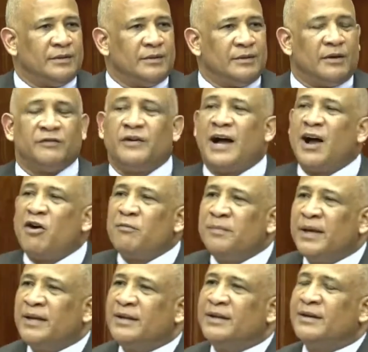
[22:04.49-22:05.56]
of how
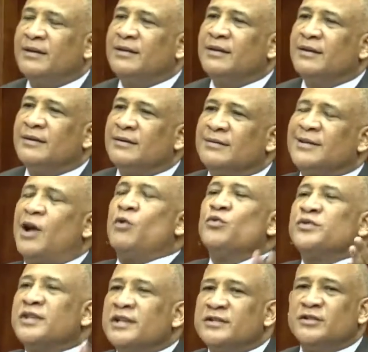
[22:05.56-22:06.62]
many
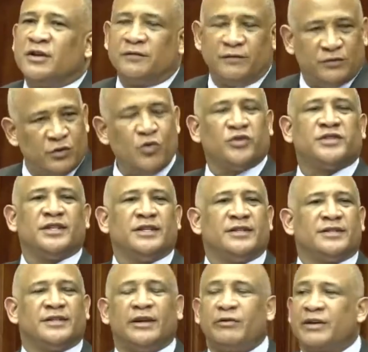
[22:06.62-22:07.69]
thousands of
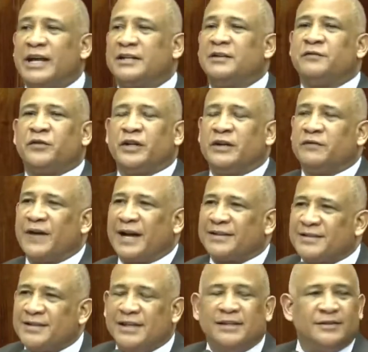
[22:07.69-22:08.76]
doses they're getting for their
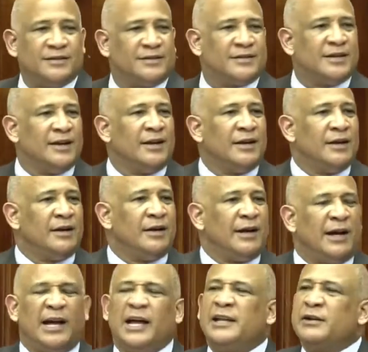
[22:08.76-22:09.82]
vaccines.
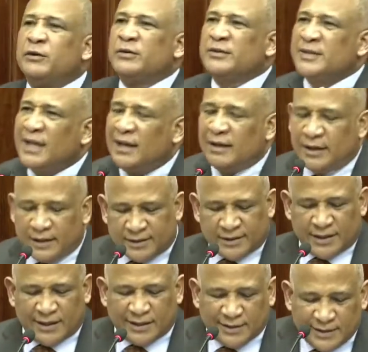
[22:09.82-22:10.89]
And tell us
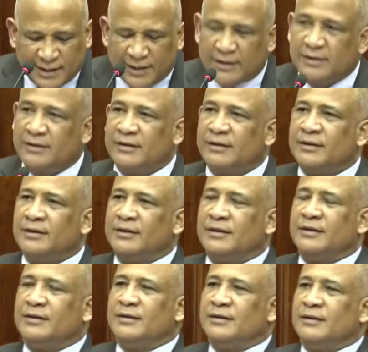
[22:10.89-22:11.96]
again,
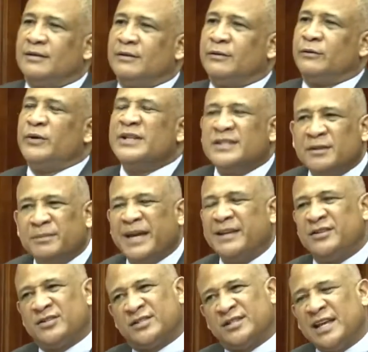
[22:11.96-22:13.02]
raising my
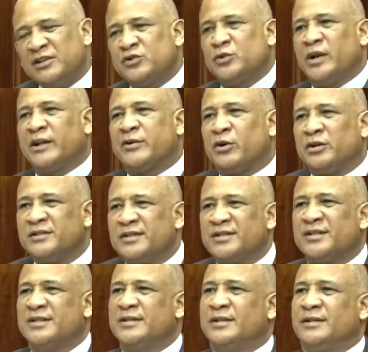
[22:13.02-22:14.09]
central
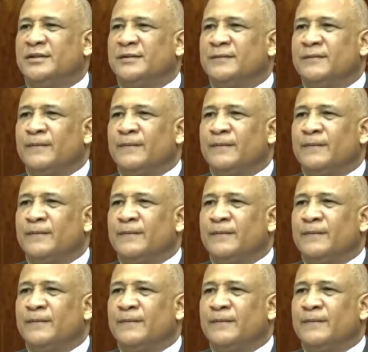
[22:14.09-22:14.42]
concern,